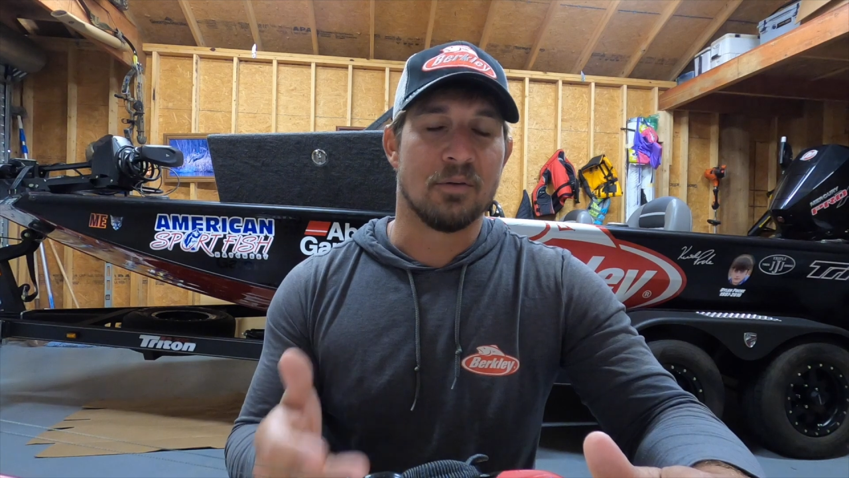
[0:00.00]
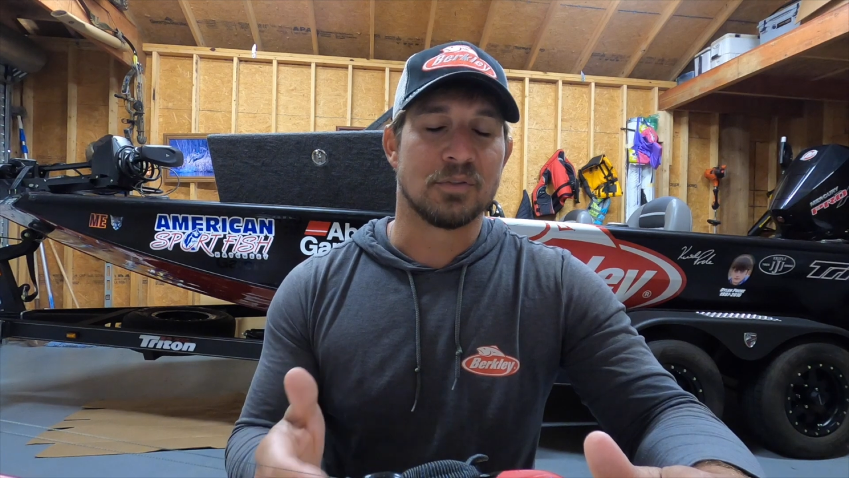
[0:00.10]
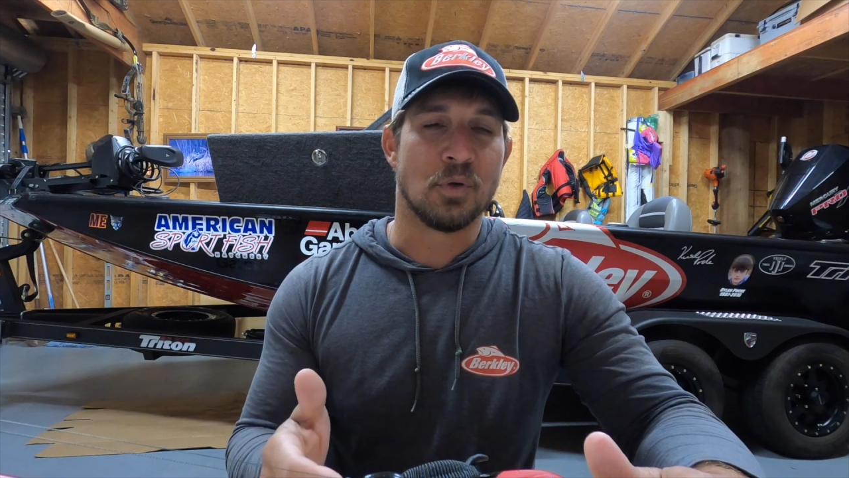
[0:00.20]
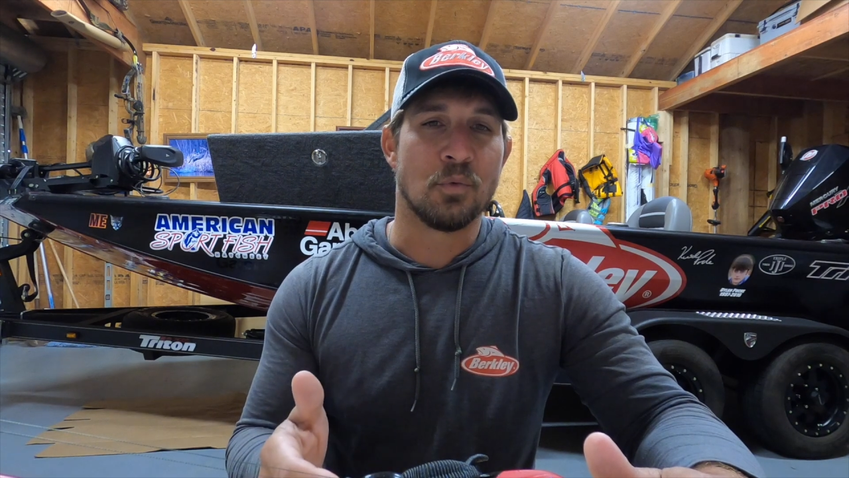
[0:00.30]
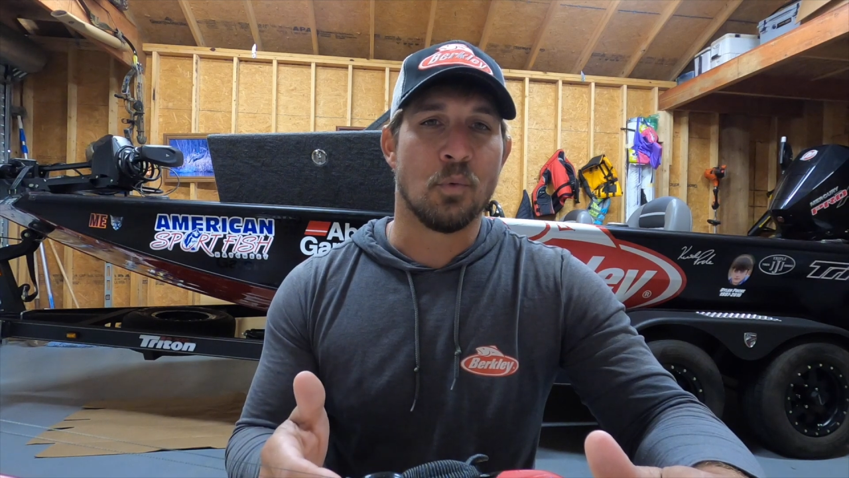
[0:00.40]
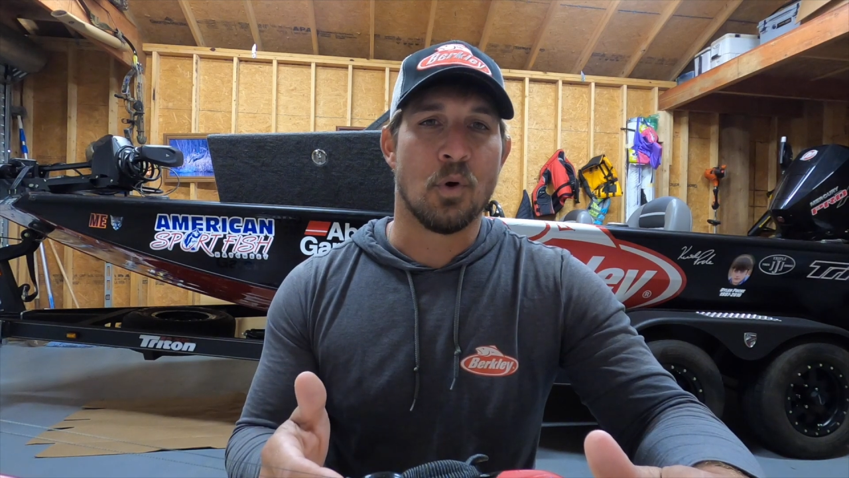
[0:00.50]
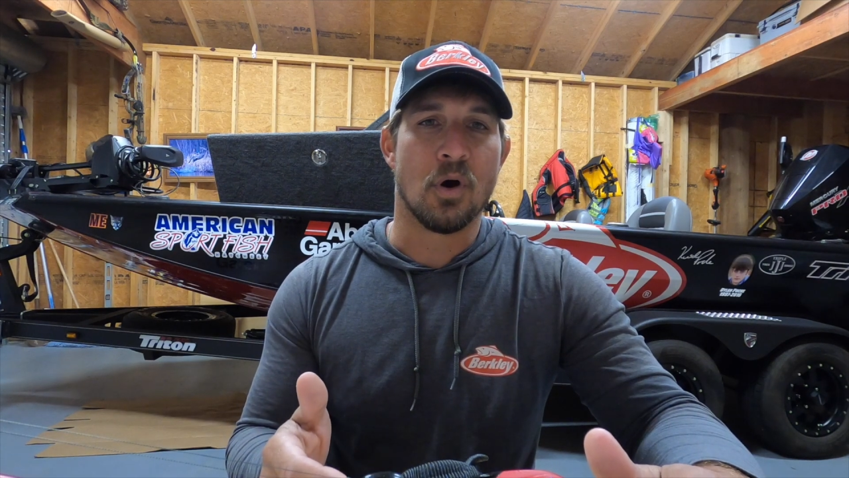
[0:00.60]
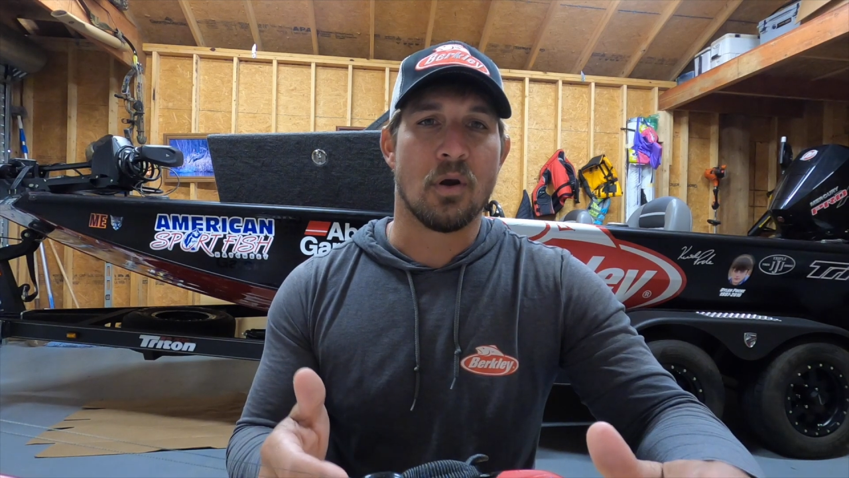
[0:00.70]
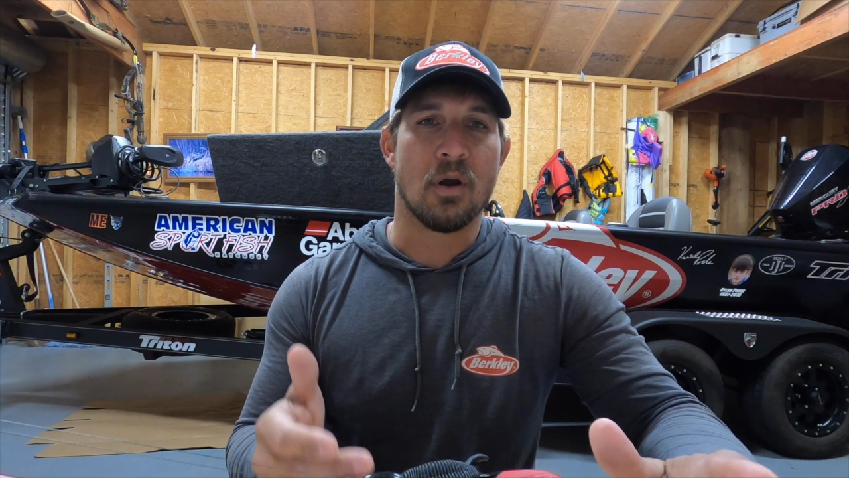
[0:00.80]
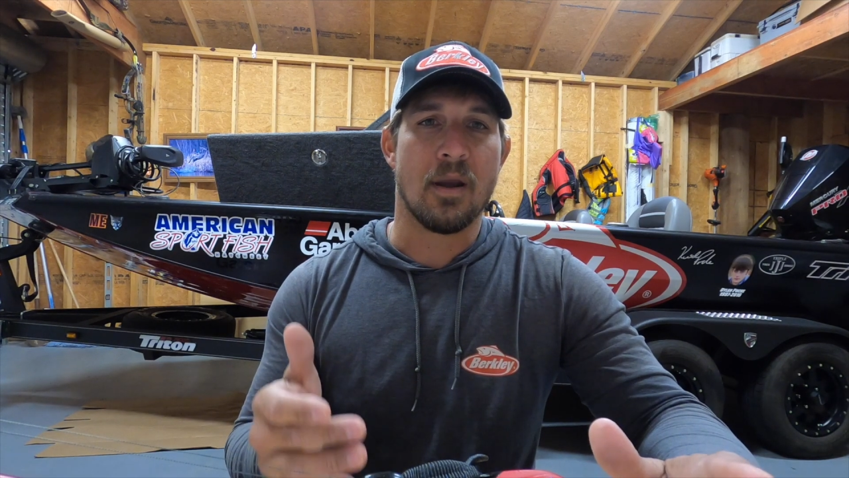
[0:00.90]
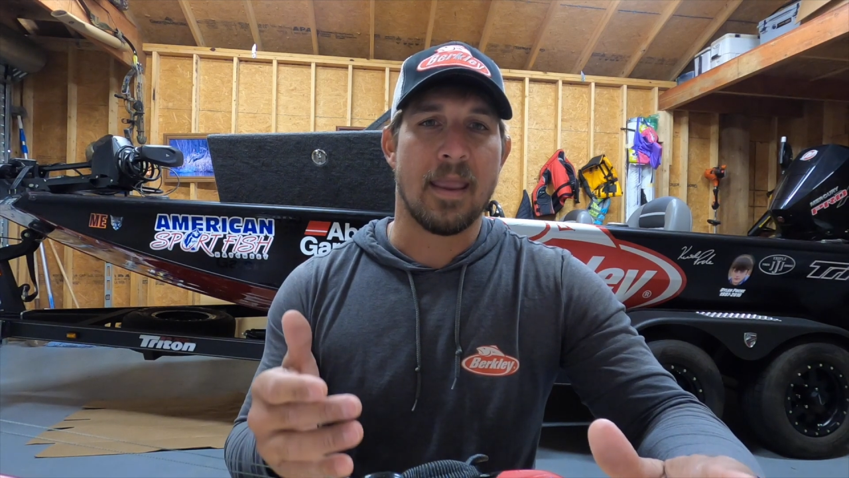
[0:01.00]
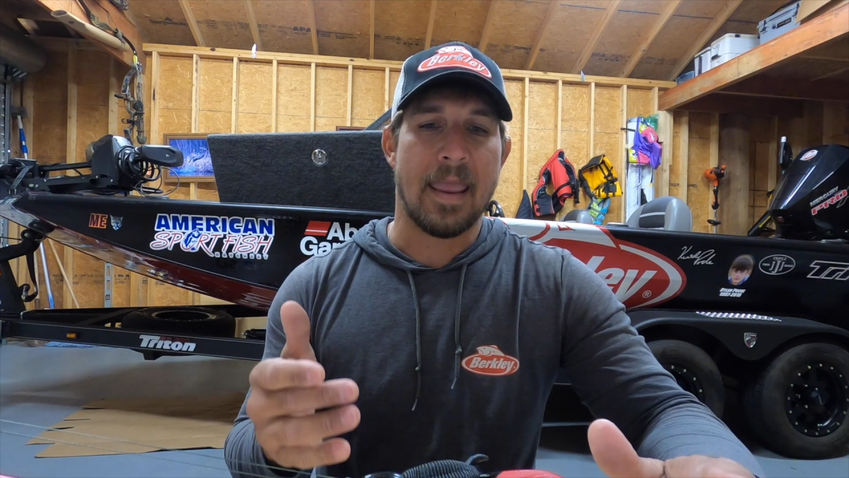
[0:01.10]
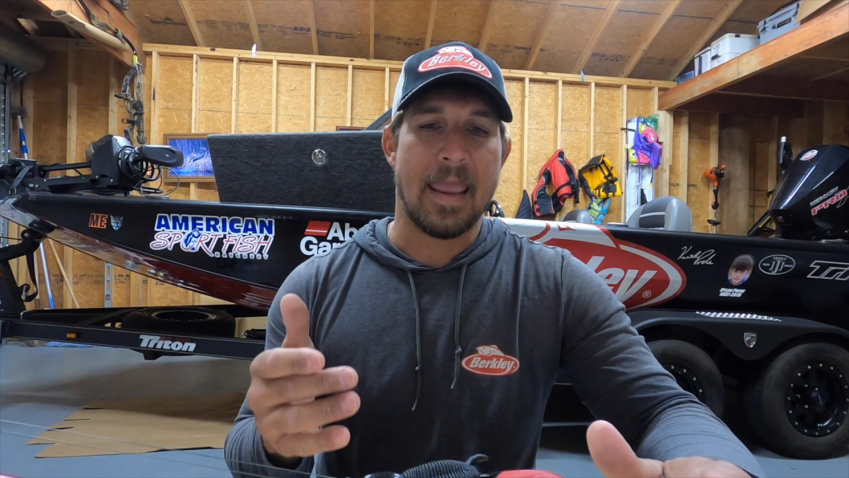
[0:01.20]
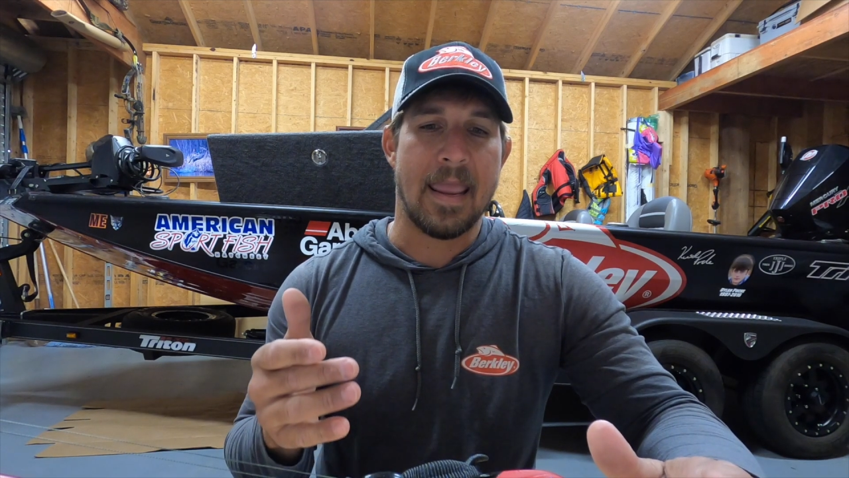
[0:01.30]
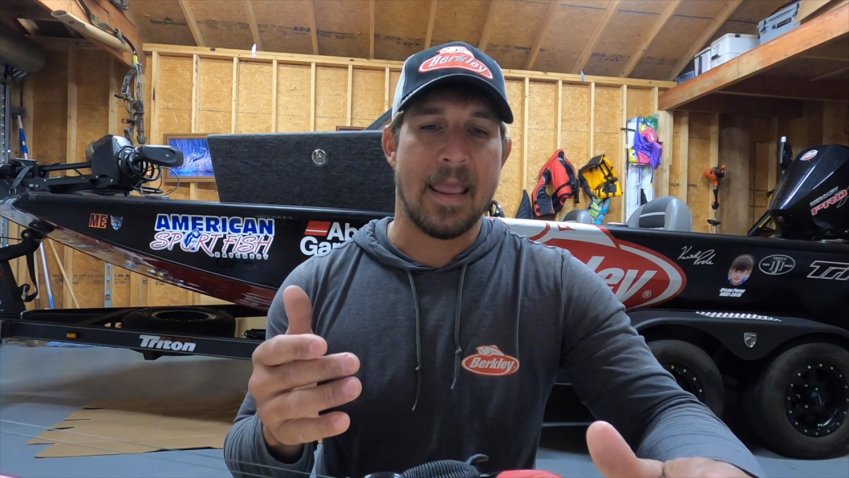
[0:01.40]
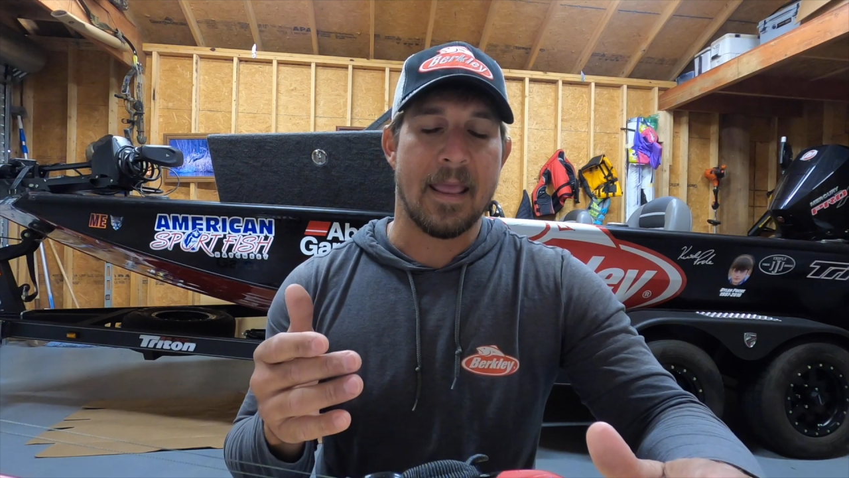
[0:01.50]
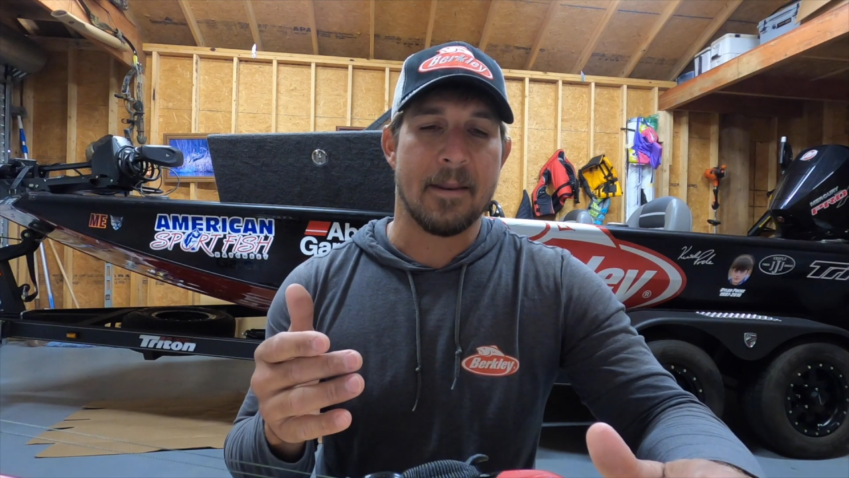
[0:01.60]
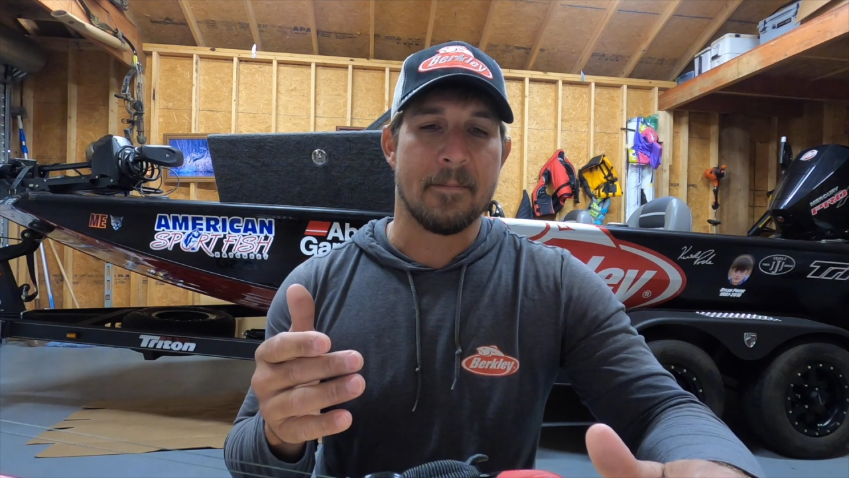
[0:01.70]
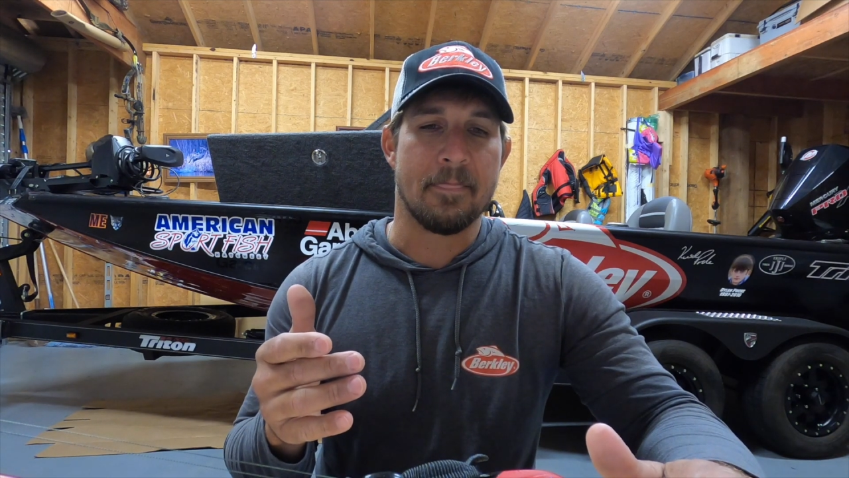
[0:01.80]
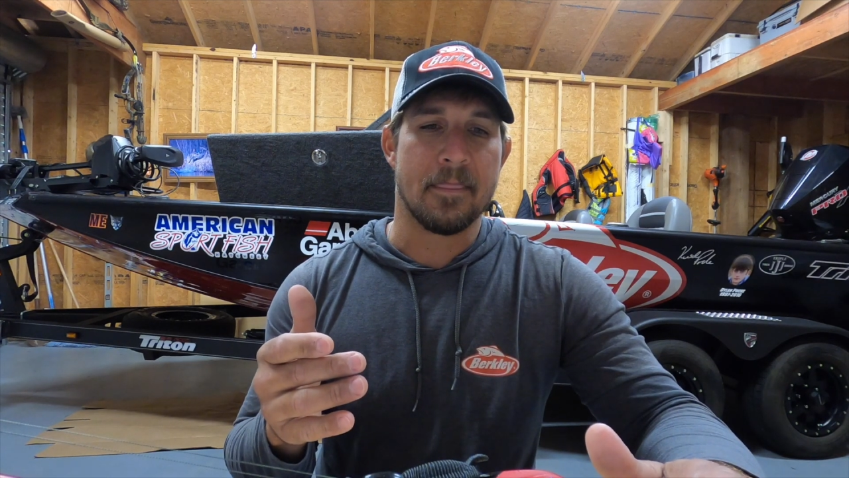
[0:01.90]
was on the water,
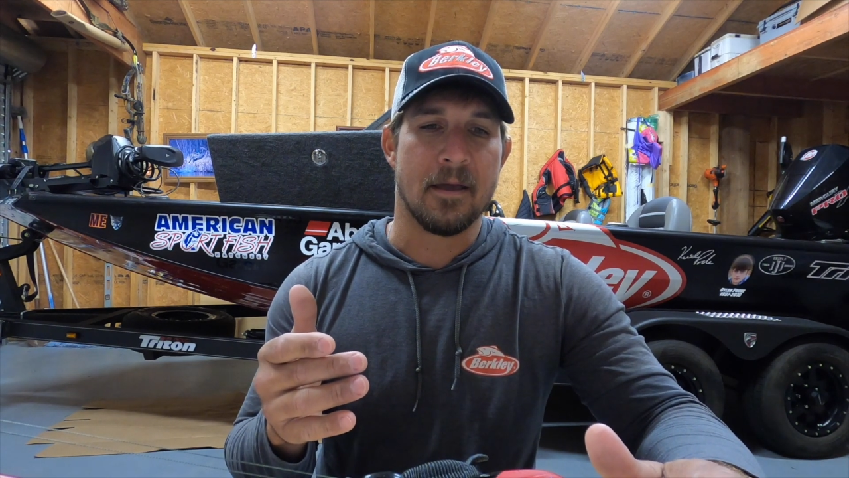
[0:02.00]
and